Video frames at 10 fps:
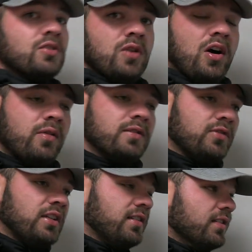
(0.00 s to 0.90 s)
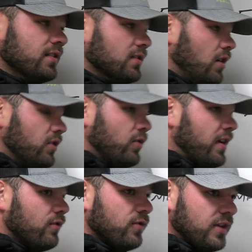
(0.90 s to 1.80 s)
So always forget this. Don't
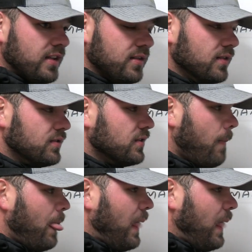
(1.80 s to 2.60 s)
ever forget this.